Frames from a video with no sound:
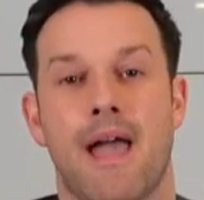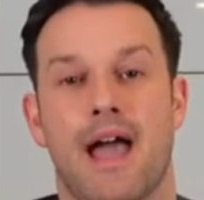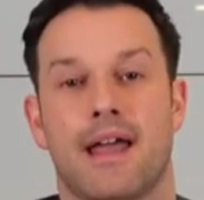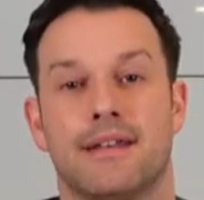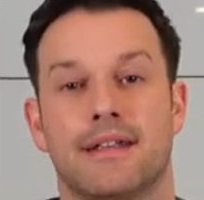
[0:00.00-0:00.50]

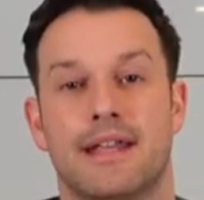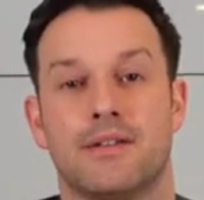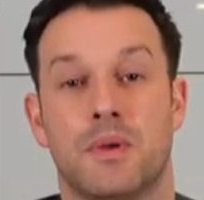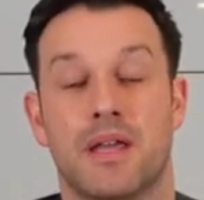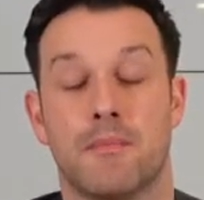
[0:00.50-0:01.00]
and it
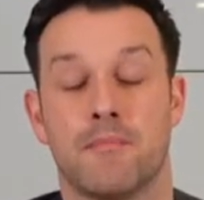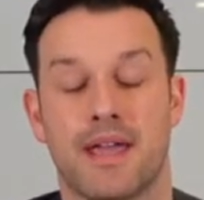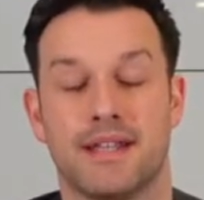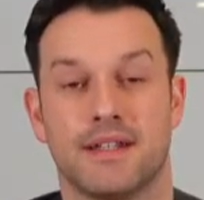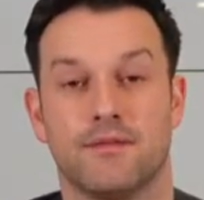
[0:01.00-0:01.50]
will be
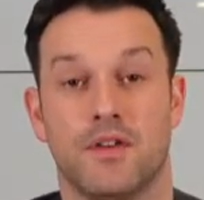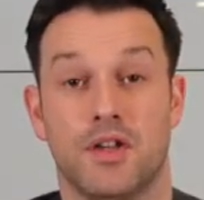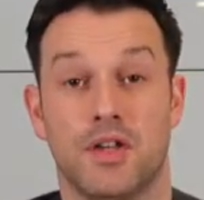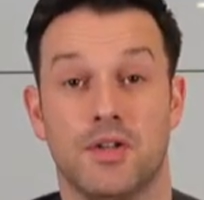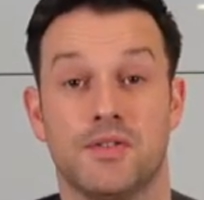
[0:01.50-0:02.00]
amazing for
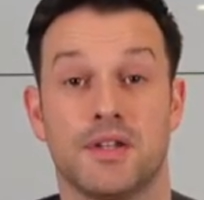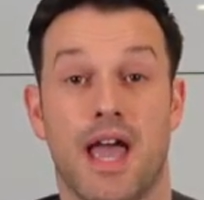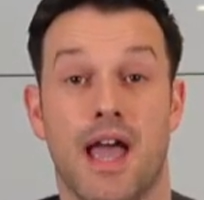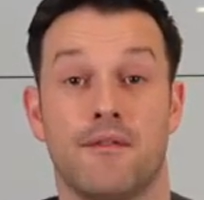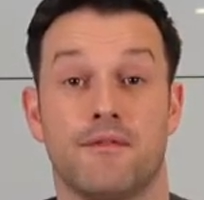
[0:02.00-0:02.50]
you to
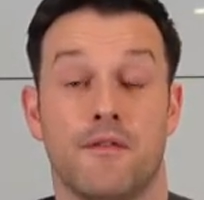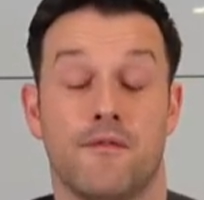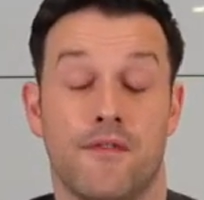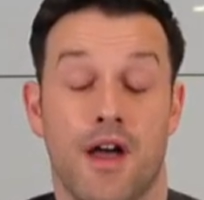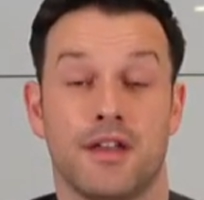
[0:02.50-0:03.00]
have
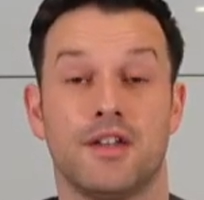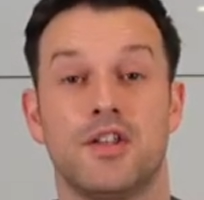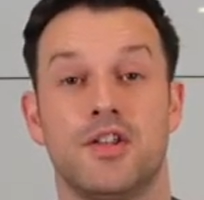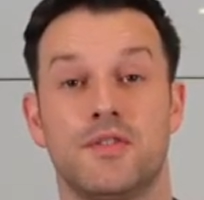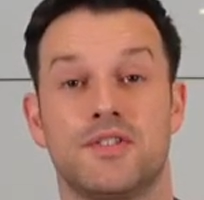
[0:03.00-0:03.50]
fun
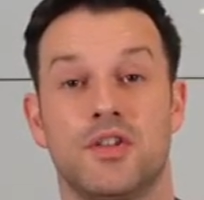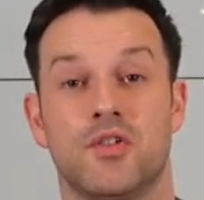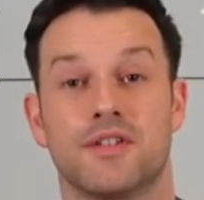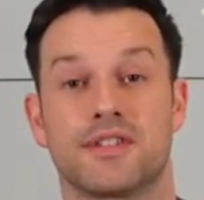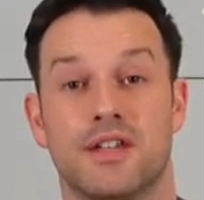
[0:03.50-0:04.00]
using
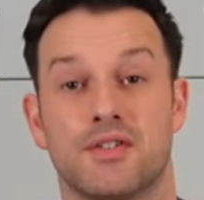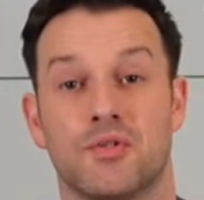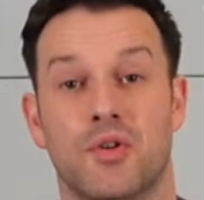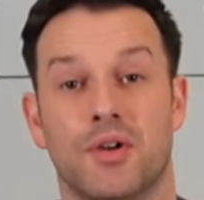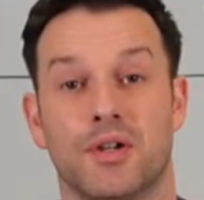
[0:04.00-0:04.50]
your
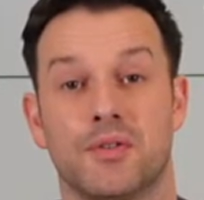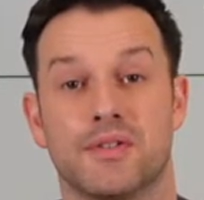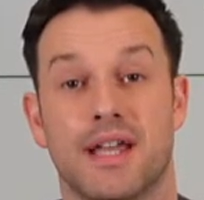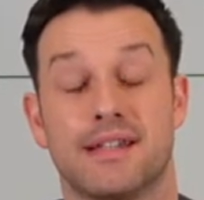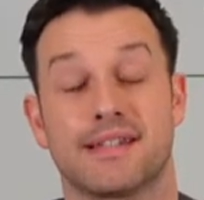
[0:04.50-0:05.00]
essential
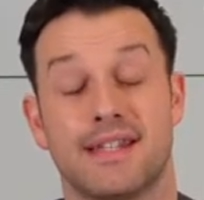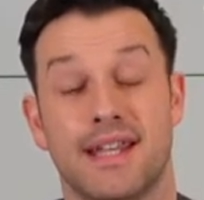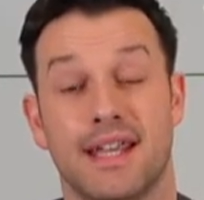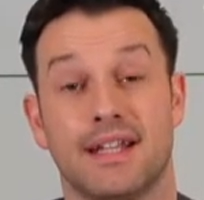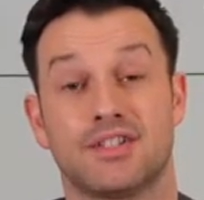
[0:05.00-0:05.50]
oils and
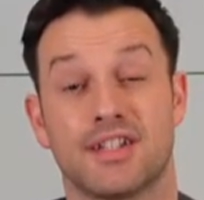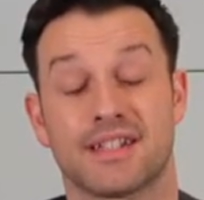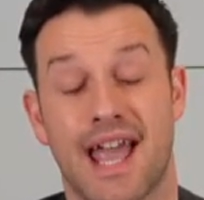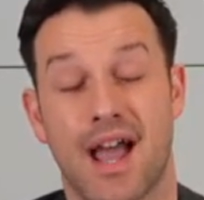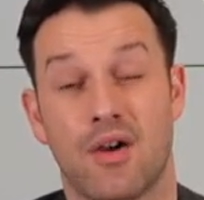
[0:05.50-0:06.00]
seeing just
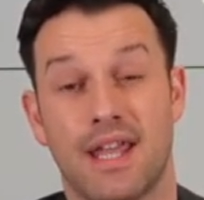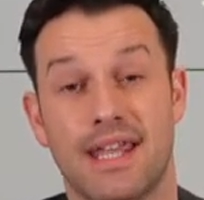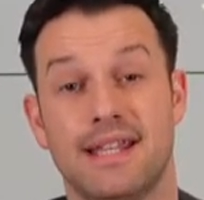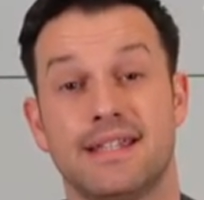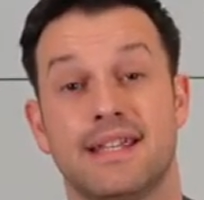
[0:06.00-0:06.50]
how
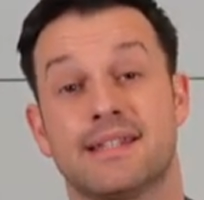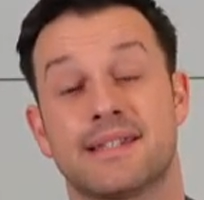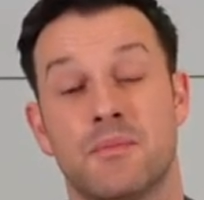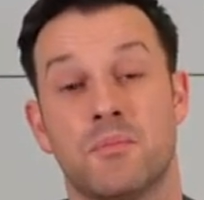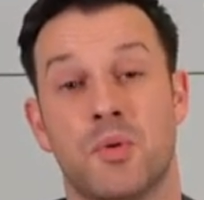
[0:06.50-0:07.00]
easy and
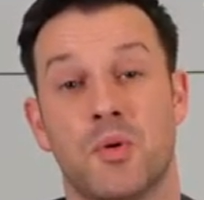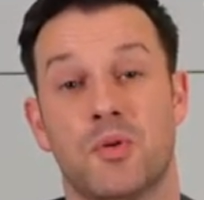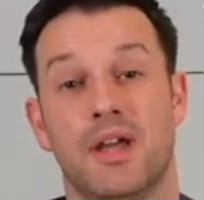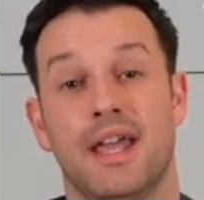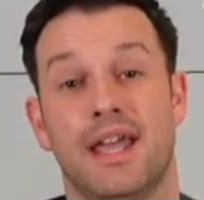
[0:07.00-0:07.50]

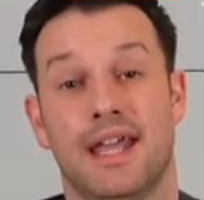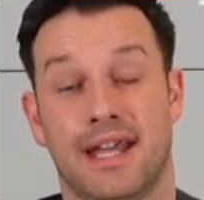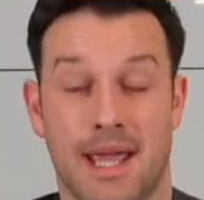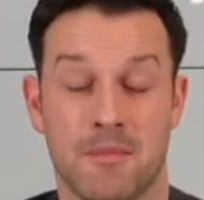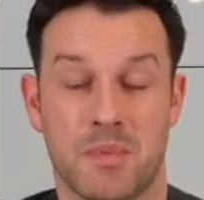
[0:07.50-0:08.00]
simple it
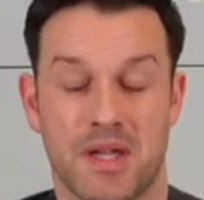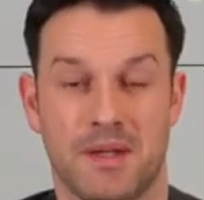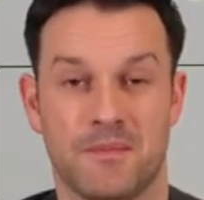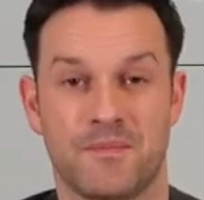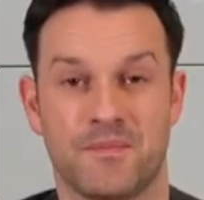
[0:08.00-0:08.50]
can be.